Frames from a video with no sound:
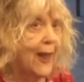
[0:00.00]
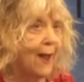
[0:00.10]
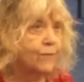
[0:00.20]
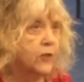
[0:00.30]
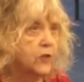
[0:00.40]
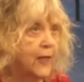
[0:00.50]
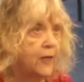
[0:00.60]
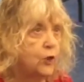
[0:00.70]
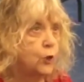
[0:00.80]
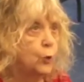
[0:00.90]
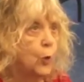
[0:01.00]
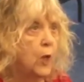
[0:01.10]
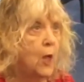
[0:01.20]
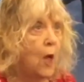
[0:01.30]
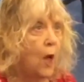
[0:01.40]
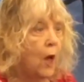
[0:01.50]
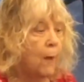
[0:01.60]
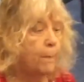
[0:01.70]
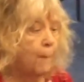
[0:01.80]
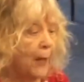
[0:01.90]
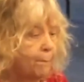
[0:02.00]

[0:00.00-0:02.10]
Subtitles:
have to tell you, my